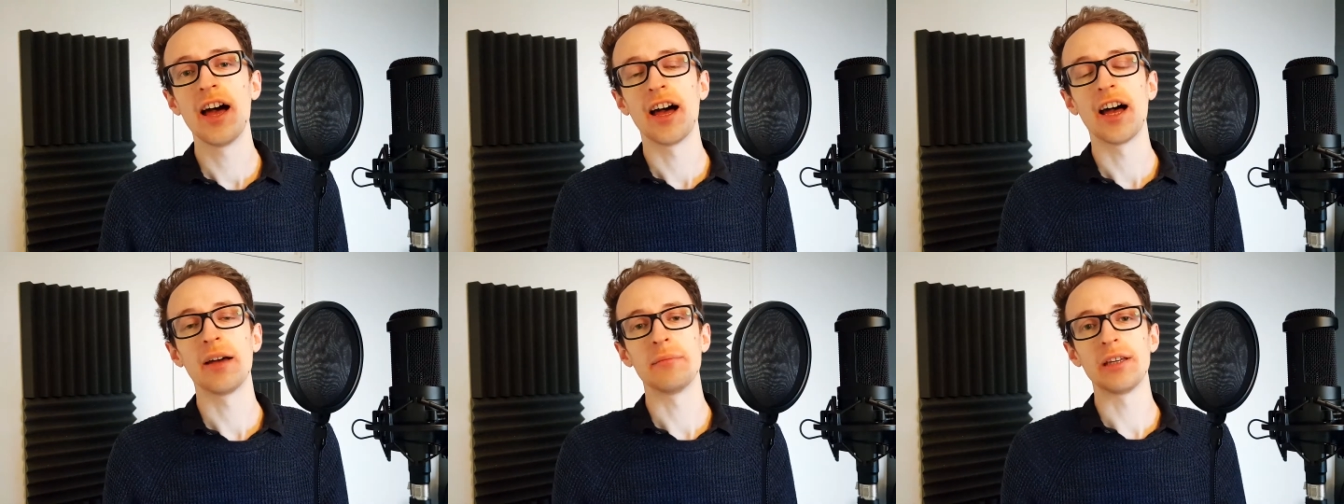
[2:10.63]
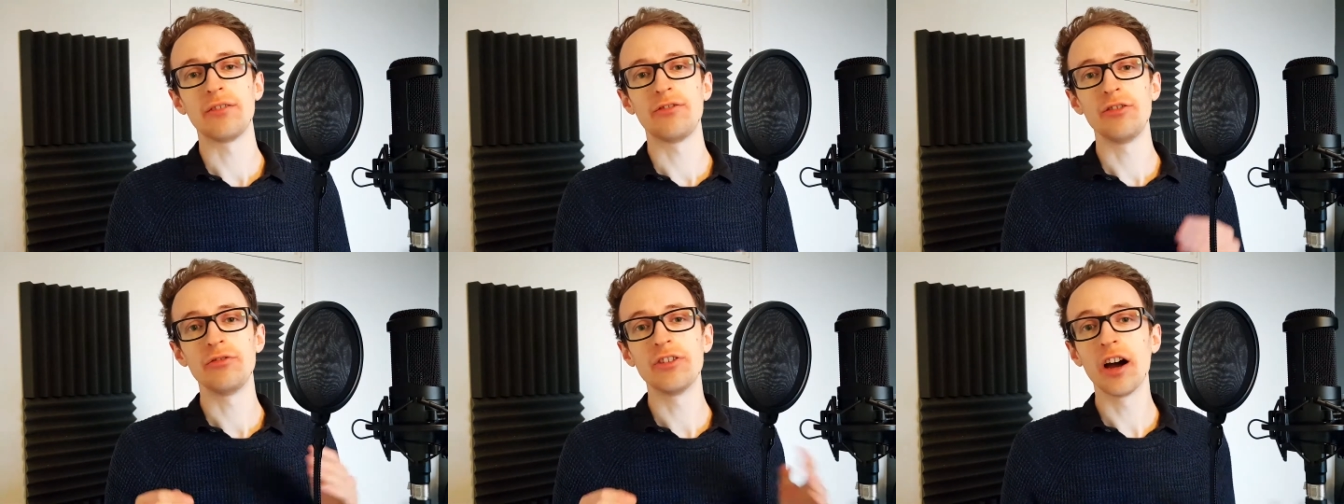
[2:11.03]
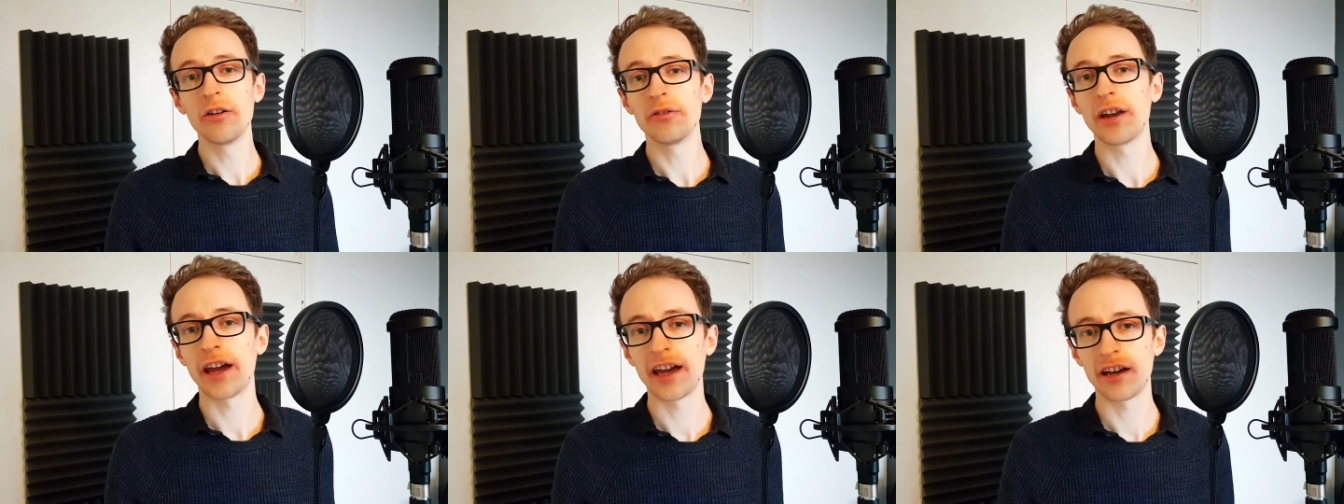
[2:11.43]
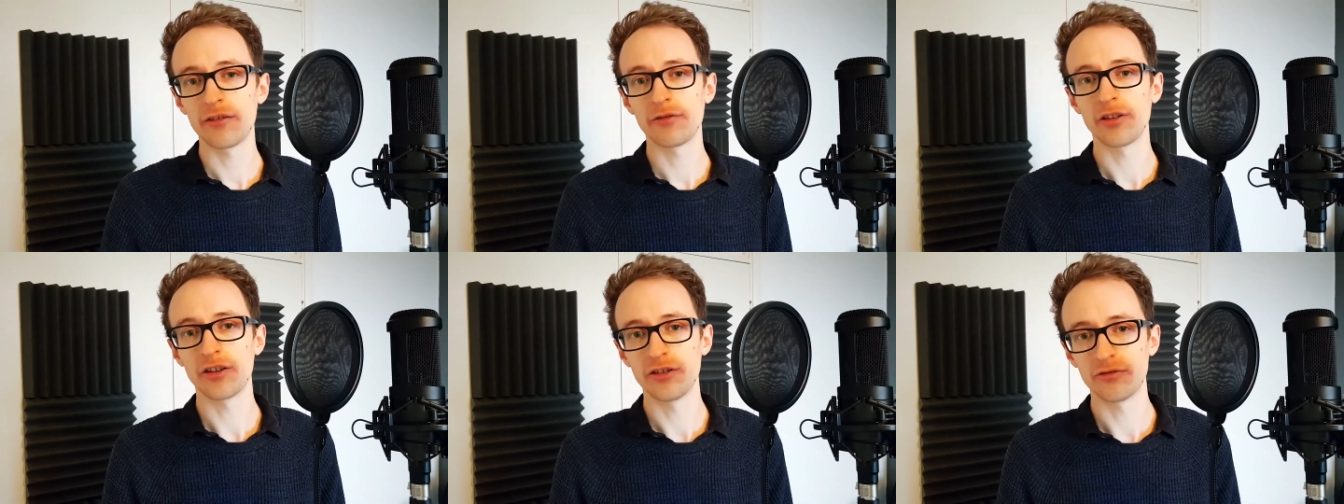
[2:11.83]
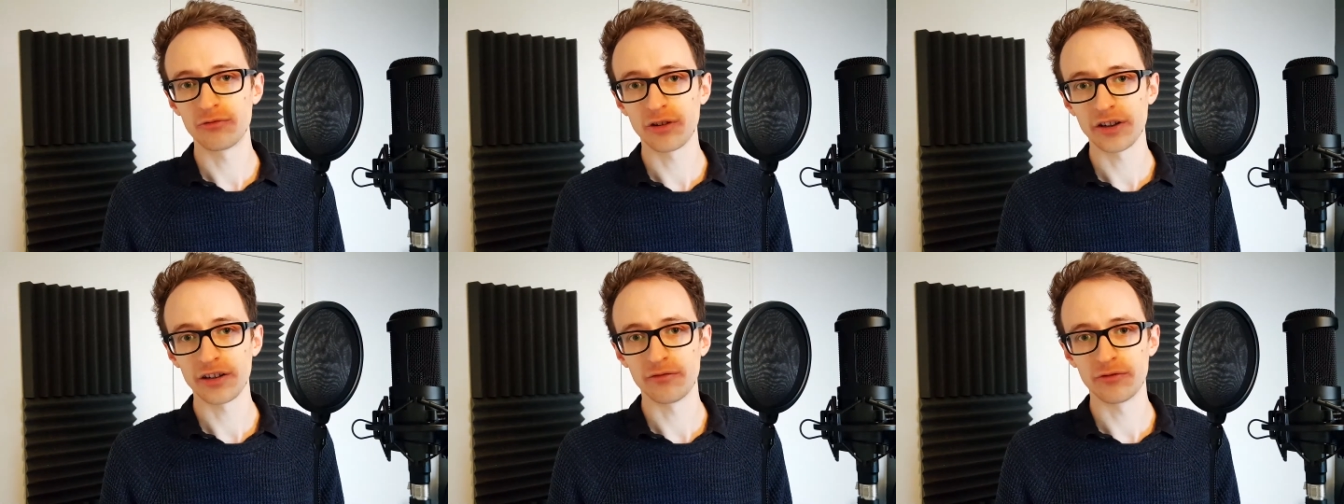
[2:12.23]
Um, if you don't have the
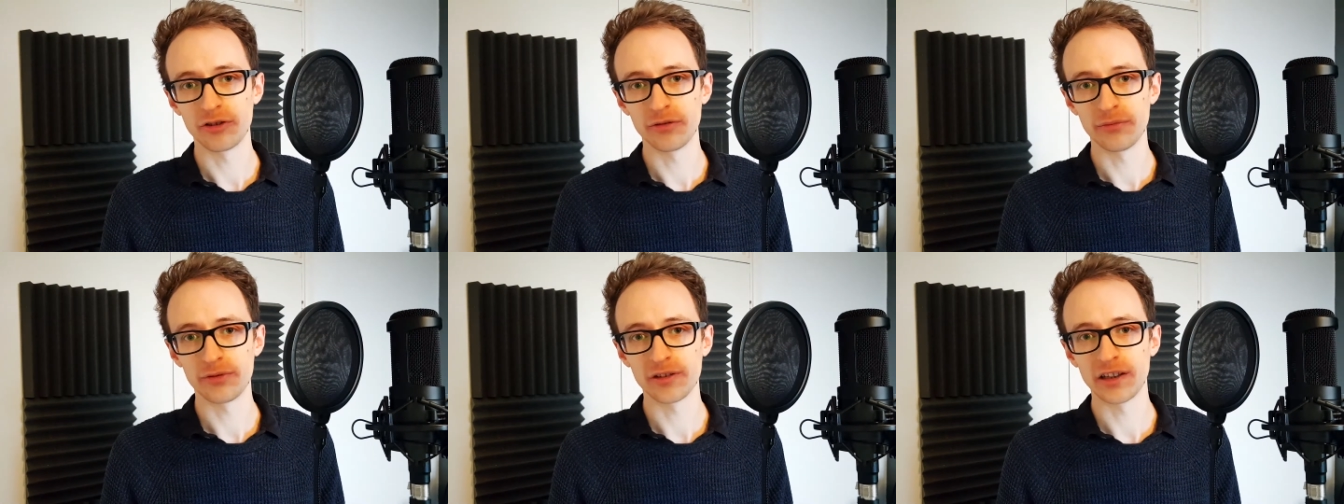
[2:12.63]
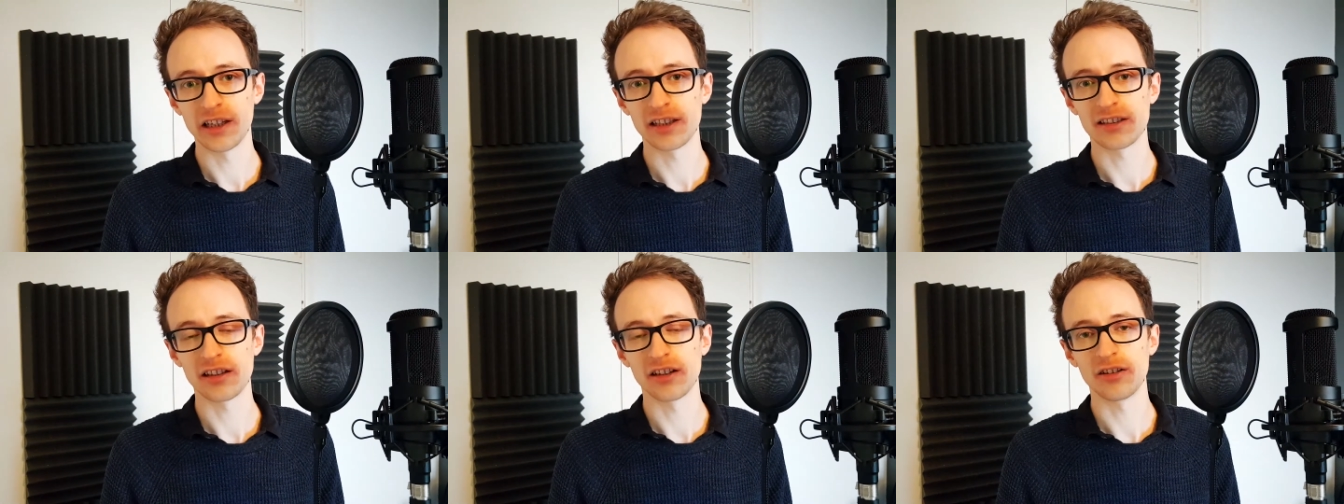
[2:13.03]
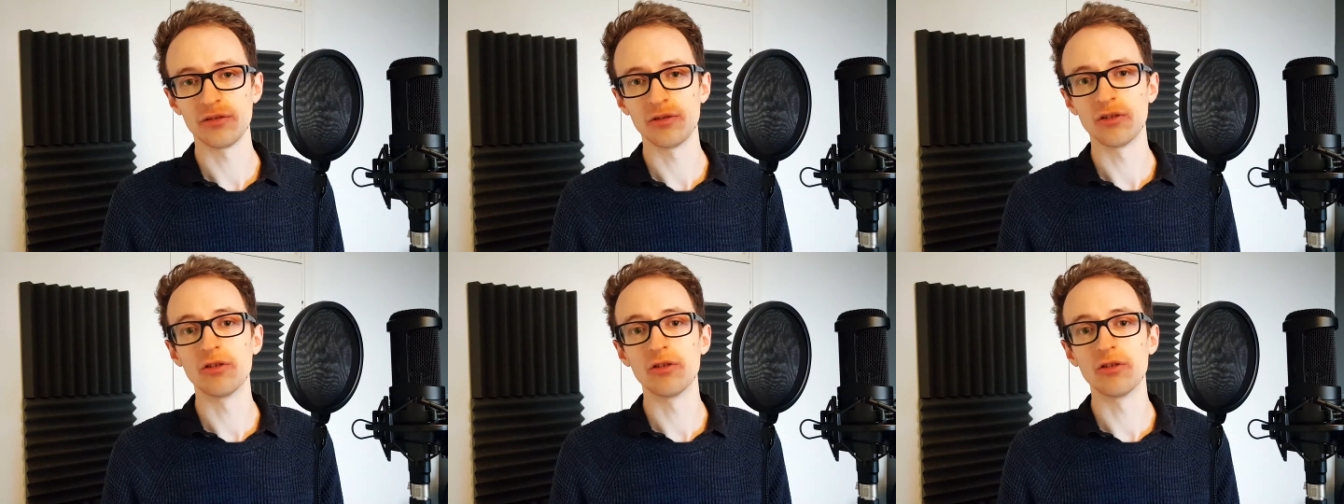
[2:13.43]
right room for this though,